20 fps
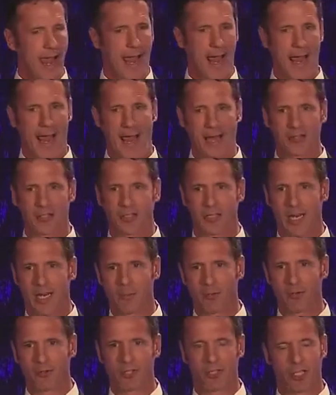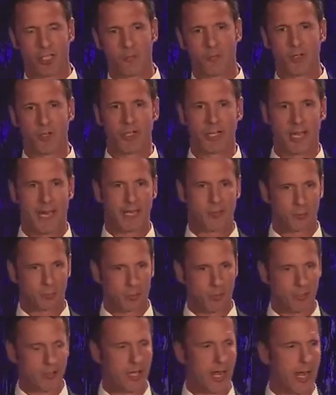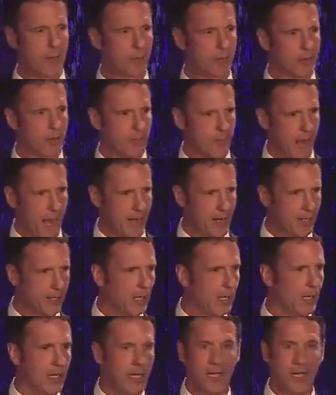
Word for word: actually able to communicate in real time with the buyer,